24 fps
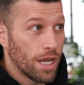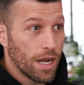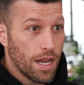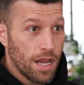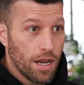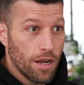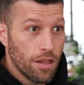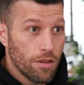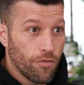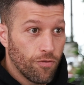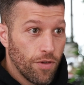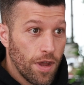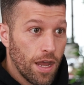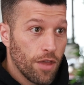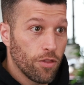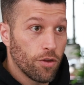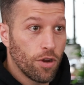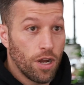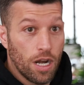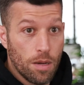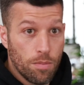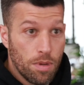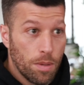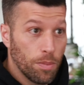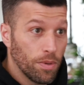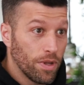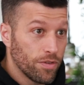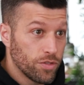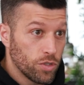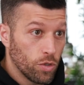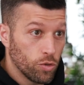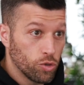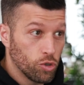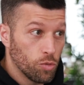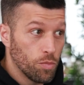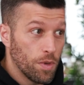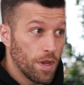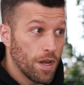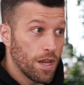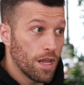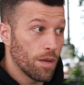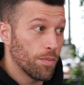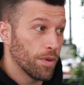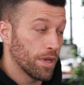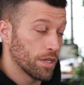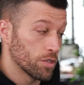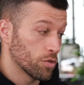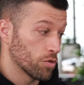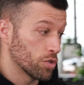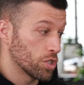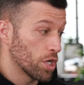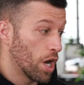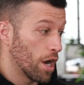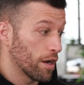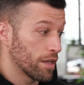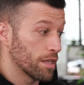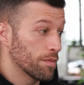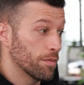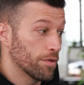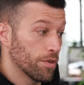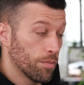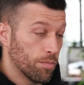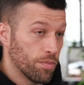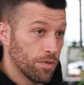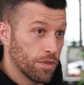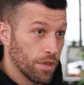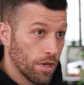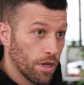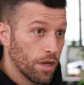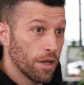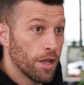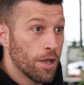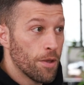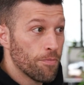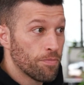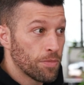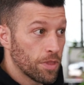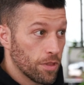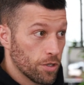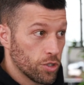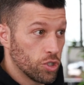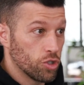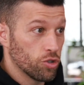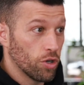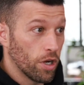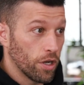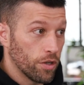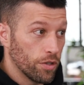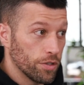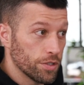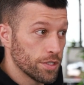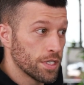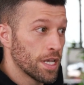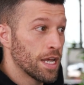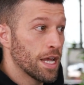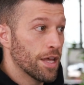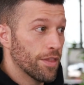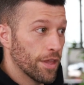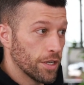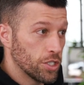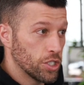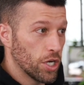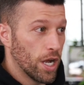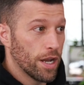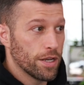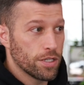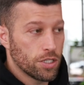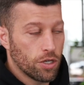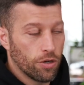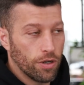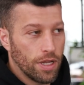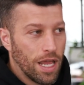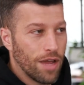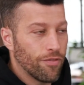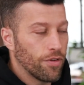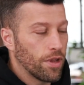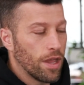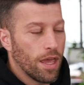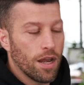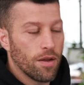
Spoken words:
kind of hitting the fan. They're cutting people off social media because they're talking about the struggles that China's currently having.